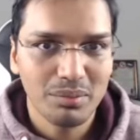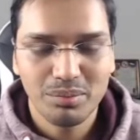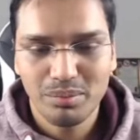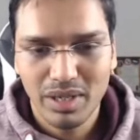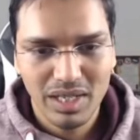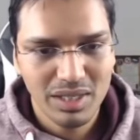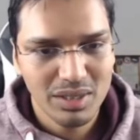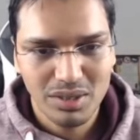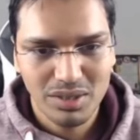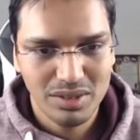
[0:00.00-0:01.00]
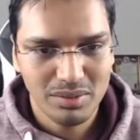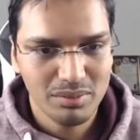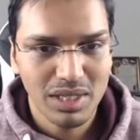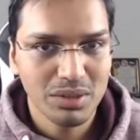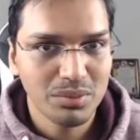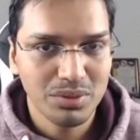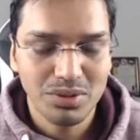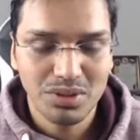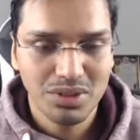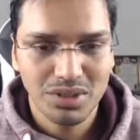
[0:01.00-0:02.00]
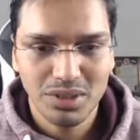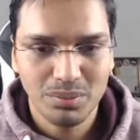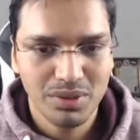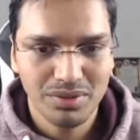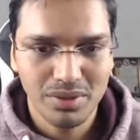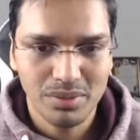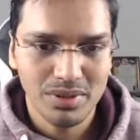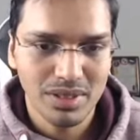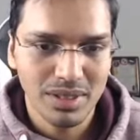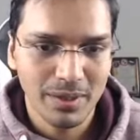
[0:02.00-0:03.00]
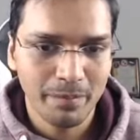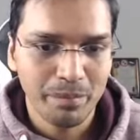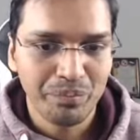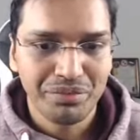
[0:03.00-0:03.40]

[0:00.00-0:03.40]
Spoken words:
black's position is preferable here.